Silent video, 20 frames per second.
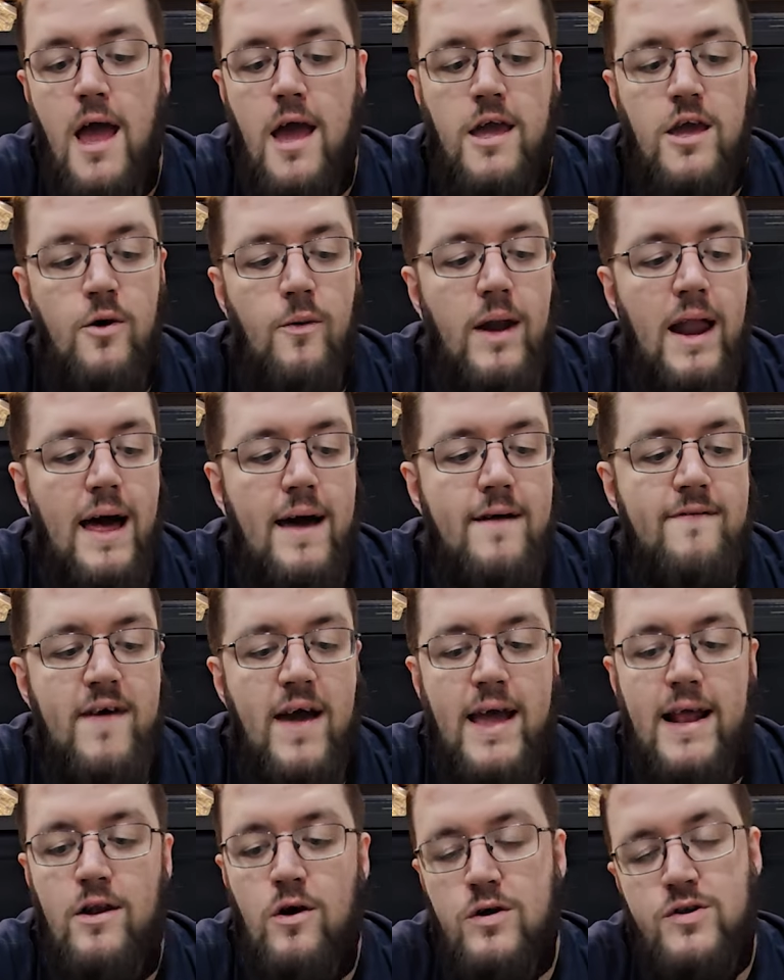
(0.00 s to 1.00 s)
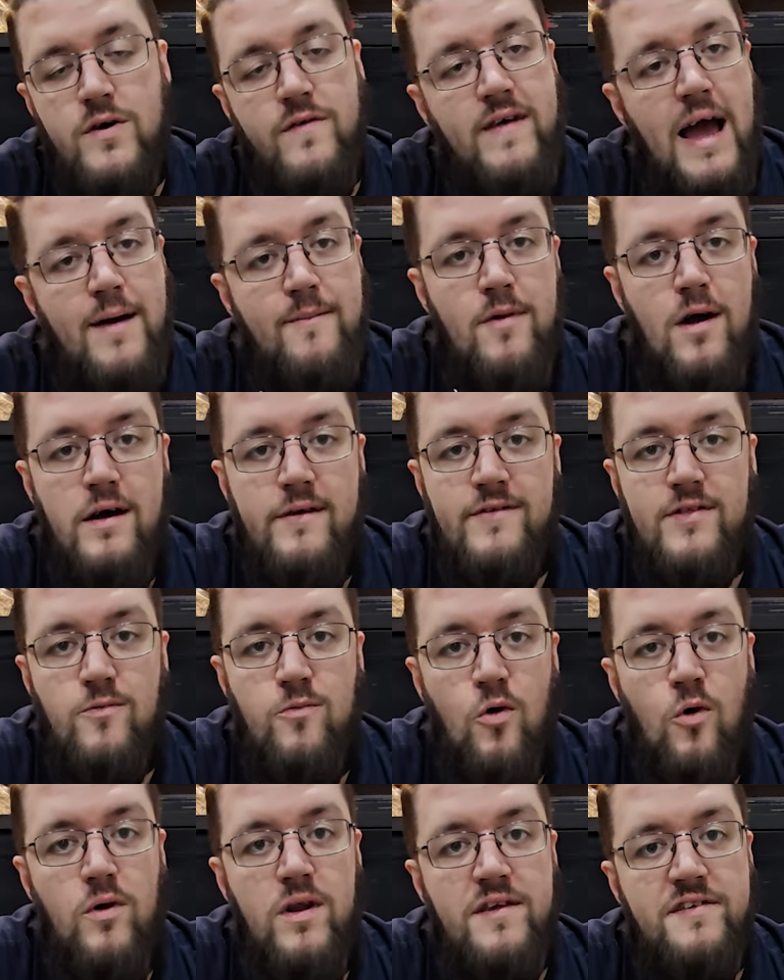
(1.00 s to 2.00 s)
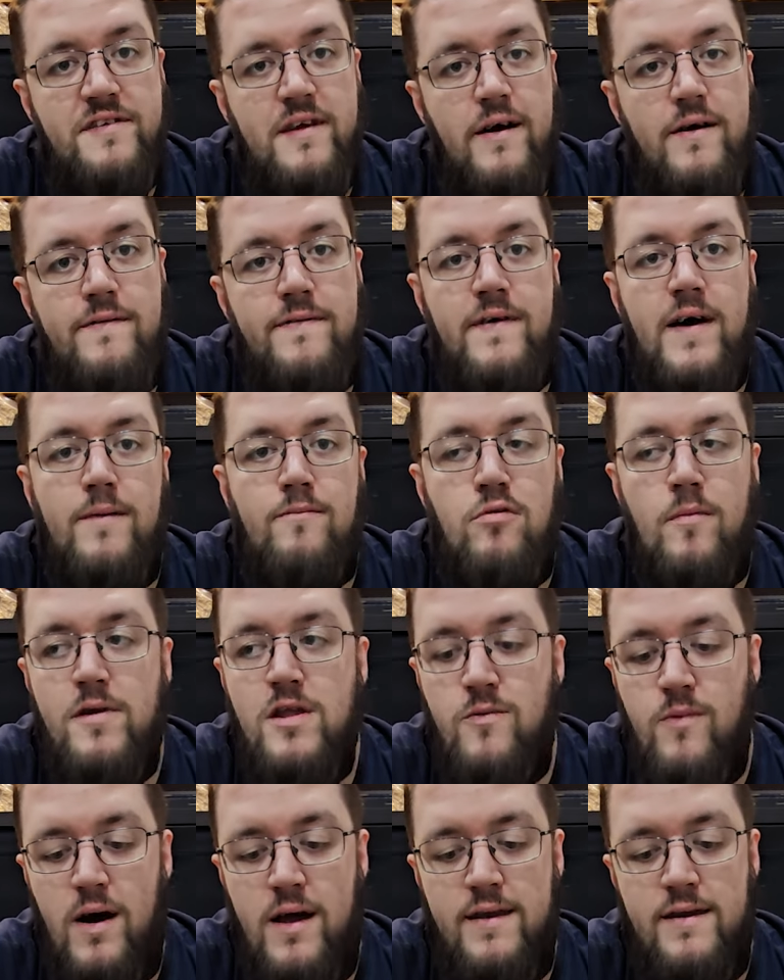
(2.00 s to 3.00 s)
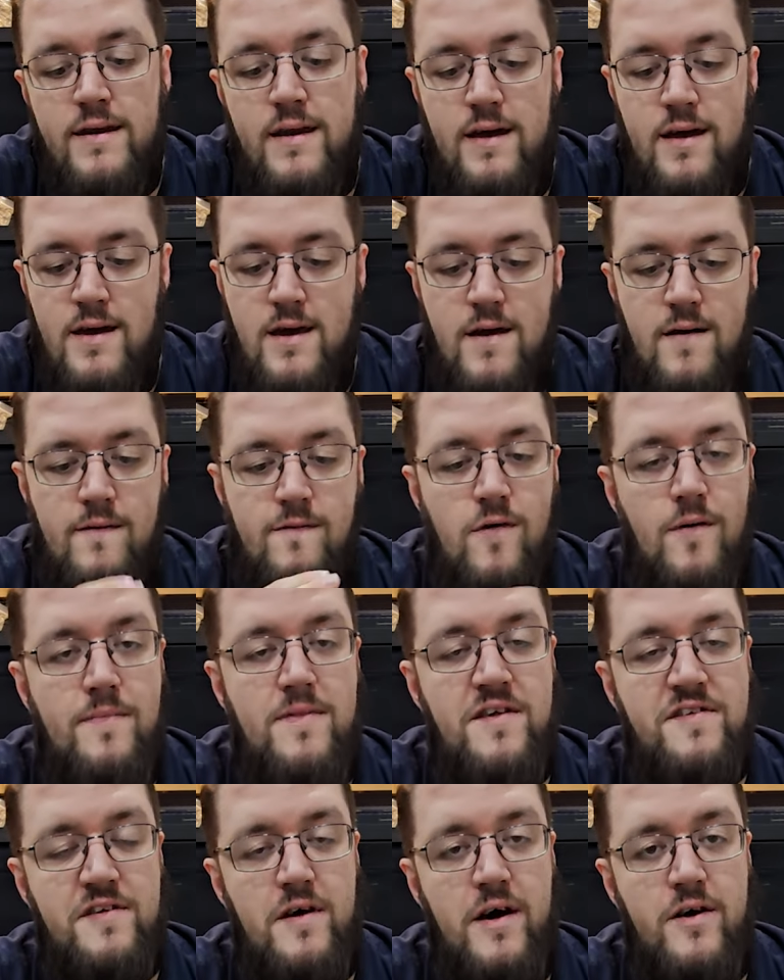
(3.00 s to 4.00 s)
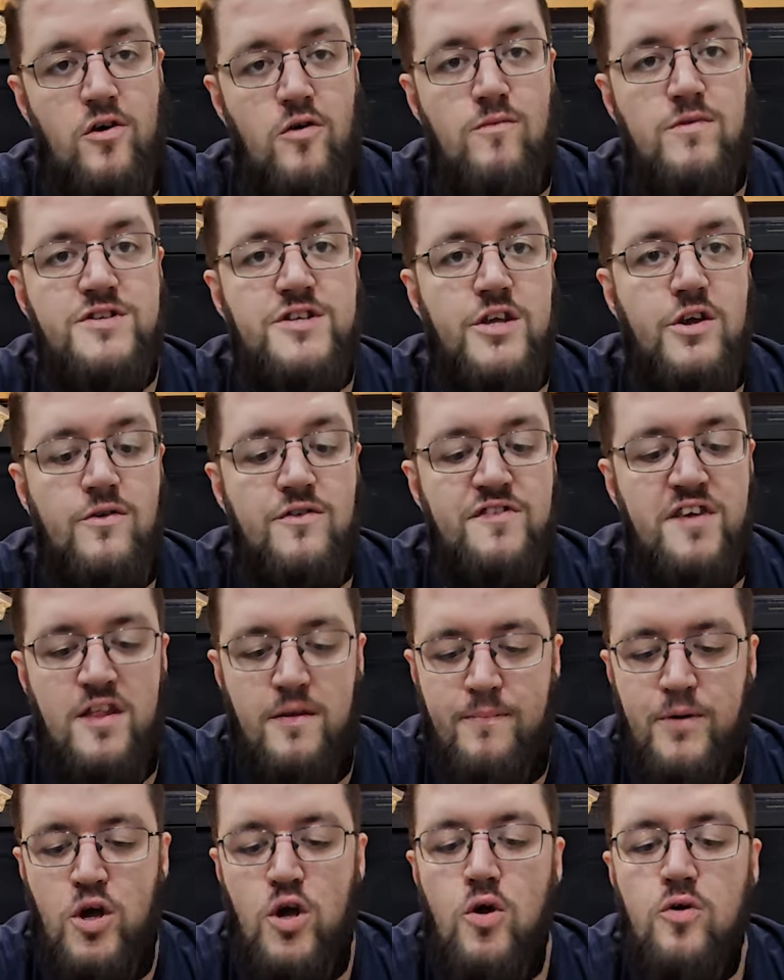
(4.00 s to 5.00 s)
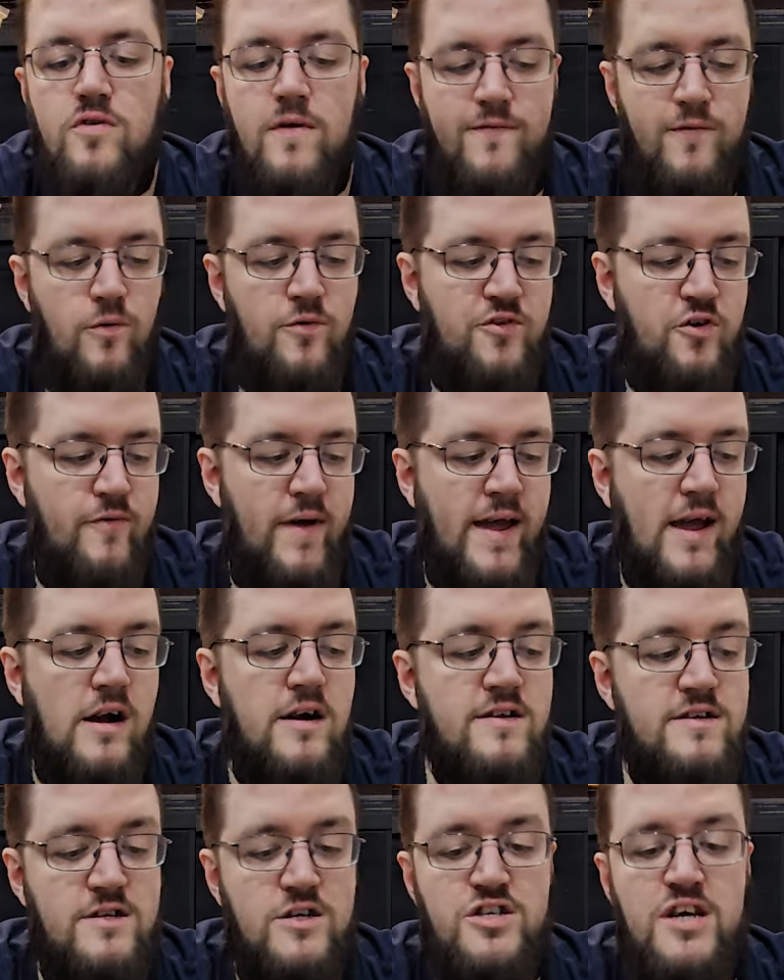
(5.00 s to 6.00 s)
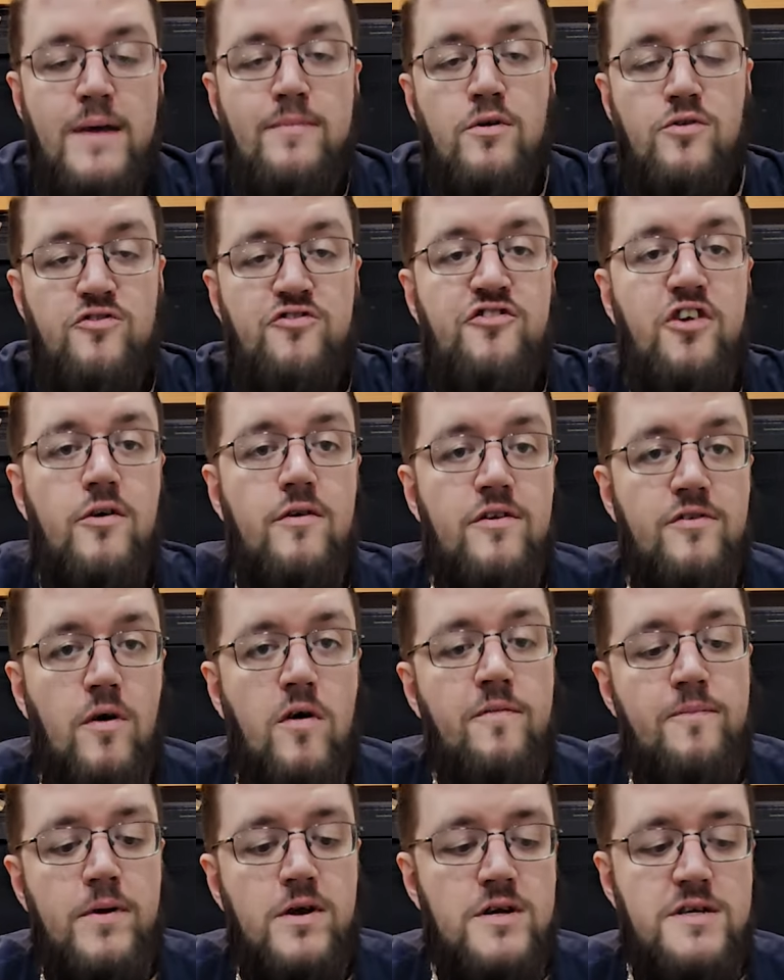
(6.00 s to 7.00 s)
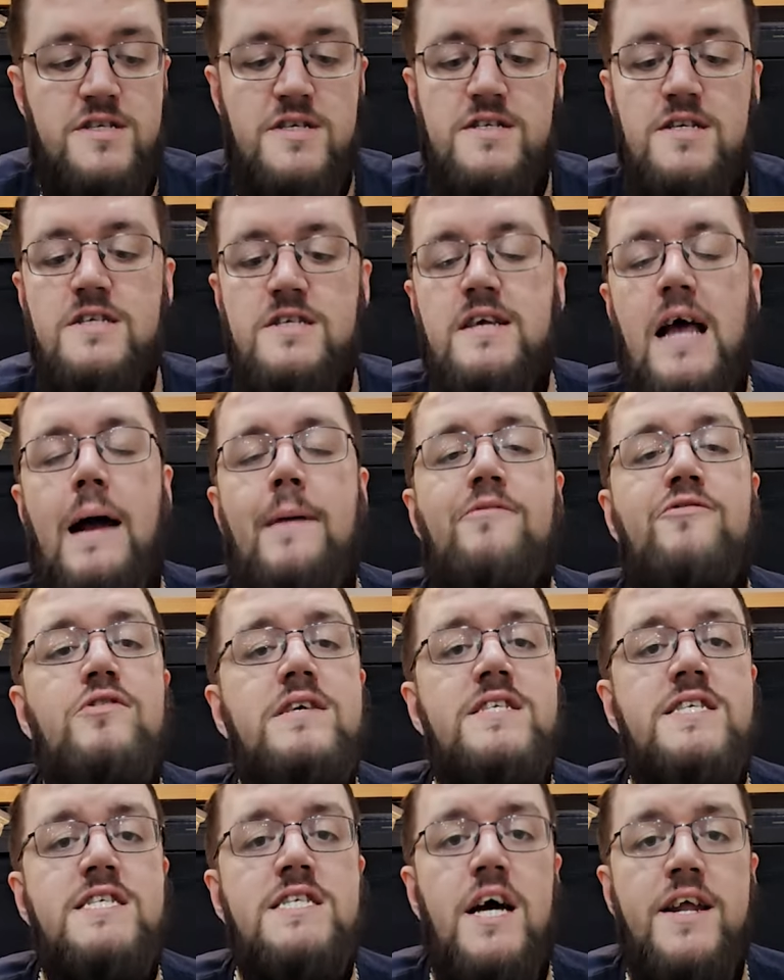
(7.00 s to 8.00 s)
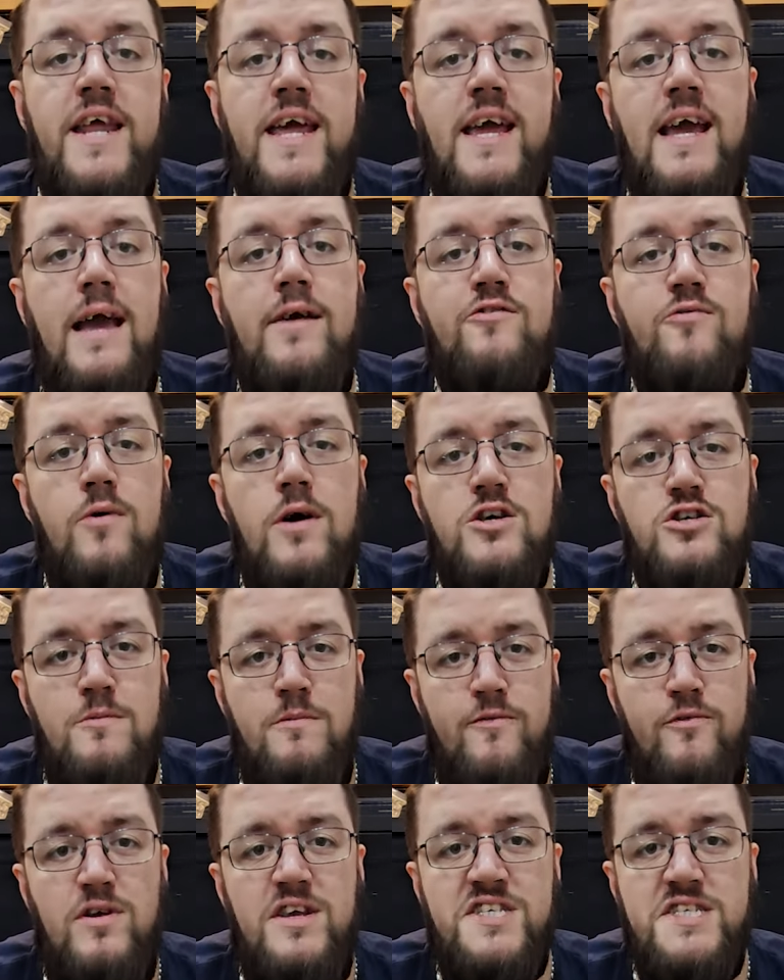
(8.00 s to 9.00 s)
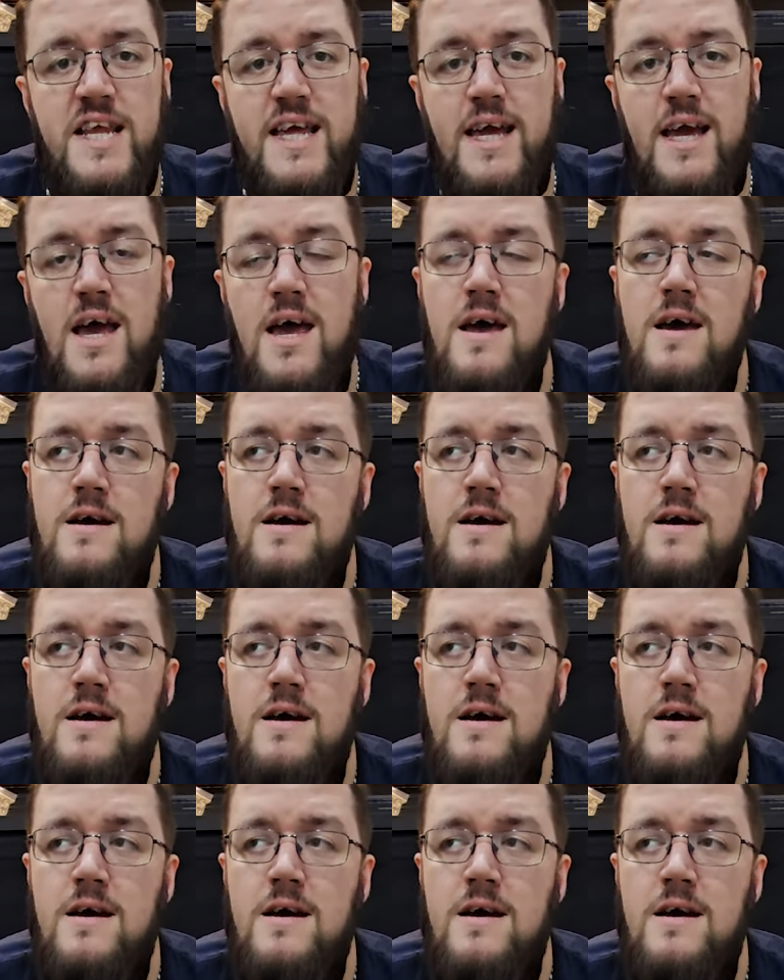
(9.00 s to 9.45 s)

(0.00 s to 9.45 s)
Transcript: You will have a locked off camera over the wall itself, and probably one from this side onwards, so you can see the beautiful terrain, because it's a shame not to show this off, because this is absolutely stunning. Games Workshop, if you're listening,